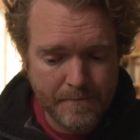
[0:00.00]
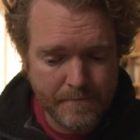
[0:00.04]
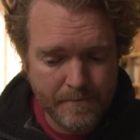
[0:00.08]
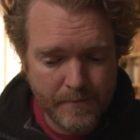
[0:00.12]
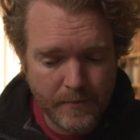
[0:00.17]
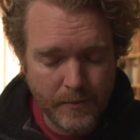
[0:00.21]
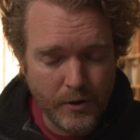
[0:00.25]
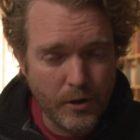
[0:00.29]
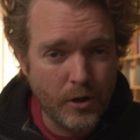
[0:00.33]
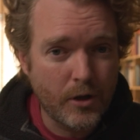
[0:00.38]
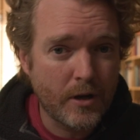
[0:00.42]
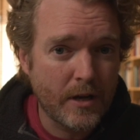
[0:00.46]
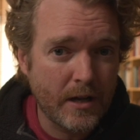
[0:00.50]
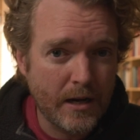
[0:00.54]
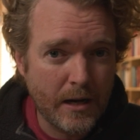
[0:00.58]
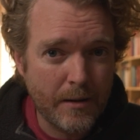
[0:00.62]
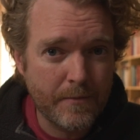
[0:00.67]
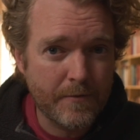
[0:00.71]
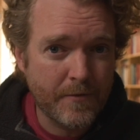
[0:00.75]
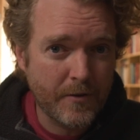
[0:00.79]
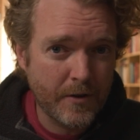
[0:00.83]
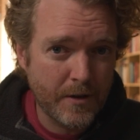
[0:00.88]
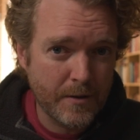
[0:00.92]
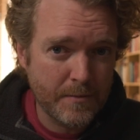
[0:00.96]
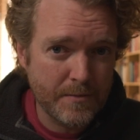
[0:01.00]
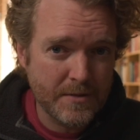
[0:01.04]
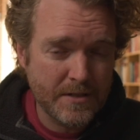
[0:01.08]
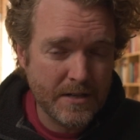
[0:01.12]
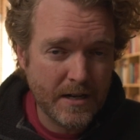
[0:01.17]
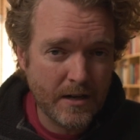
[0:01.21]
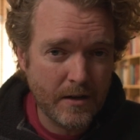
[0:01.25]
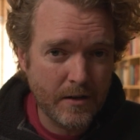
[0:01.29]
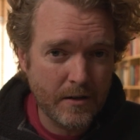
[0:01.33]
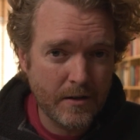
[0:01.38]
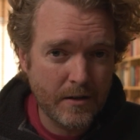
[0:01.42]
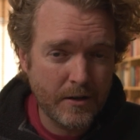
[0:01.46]
look it up for
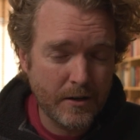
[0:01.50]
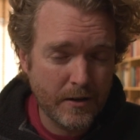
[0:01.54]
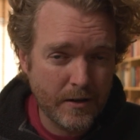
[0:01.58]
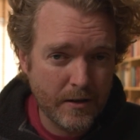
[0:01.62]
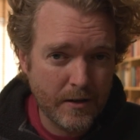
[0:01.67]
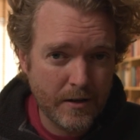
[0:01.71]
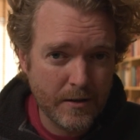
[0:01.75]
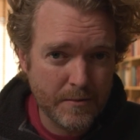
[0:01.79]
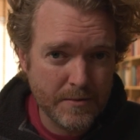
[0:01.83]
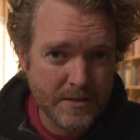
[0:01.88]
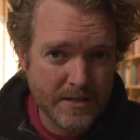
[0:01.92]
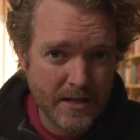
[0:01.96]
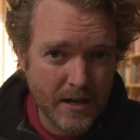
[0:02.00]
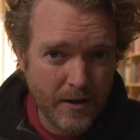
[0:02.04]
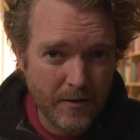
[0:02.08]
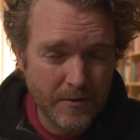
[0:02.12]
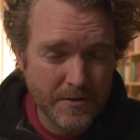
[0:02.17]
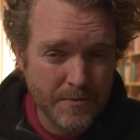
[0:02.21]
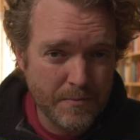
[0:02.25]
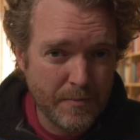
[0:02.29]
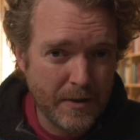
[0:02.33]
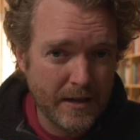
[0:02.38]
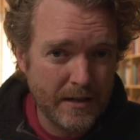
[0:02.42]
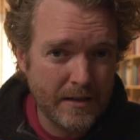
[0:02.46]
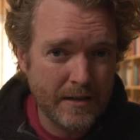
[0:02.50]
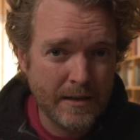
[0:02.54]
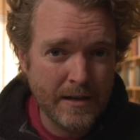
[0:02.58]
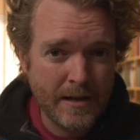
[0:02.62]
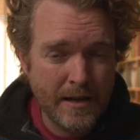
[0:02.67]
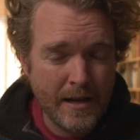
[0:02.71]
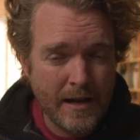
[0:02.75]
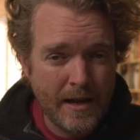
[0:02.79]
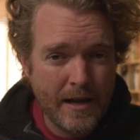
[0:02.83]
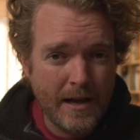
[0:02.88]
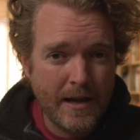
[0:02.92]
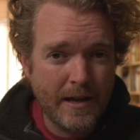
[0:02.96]
themselves. But
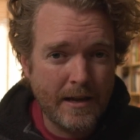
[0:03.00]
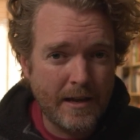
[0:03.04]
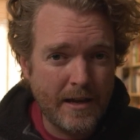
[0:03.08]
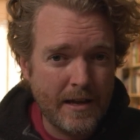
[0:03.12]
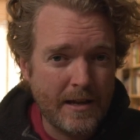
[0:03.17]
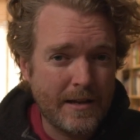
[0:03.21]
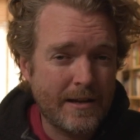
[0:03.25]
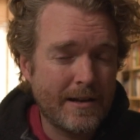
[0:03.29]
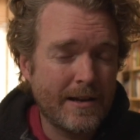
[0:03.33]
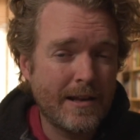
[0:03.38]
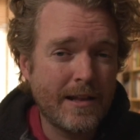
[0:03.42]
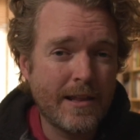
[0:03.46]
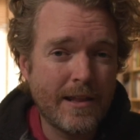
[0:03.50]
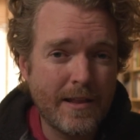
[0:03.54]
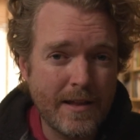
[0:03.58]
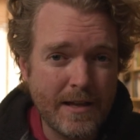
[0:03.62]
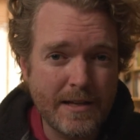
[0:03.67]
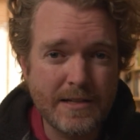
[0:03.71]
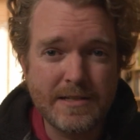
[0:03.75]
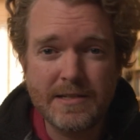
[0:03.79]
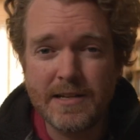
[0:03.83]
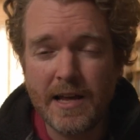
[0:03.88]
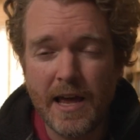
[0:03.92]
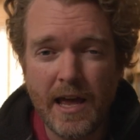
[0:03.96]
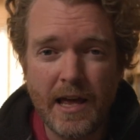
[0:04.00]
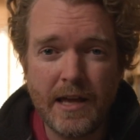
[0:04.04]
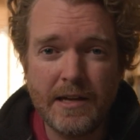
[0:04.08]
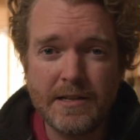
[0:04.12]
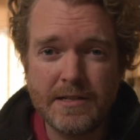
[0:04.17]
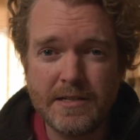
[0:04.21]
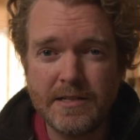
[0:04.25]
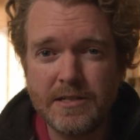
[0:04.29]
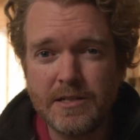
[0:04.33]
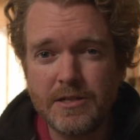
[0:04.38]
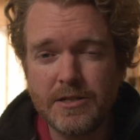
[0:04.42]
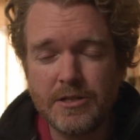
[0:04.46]
get this
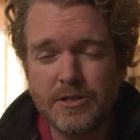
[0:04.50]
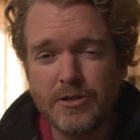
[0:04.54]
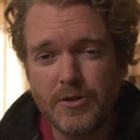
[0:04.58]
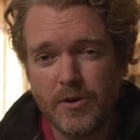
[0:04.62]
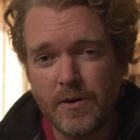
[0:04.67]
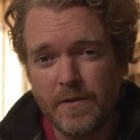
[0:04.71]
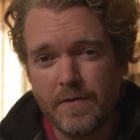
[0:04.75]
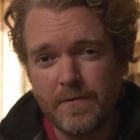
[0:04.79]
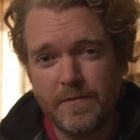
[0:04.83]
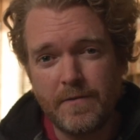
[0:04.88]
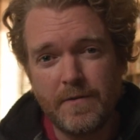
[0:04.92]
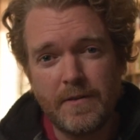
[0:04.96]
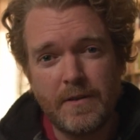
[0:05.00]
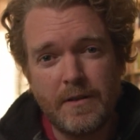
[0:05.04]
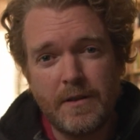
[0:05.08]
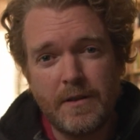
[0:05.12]
as sort of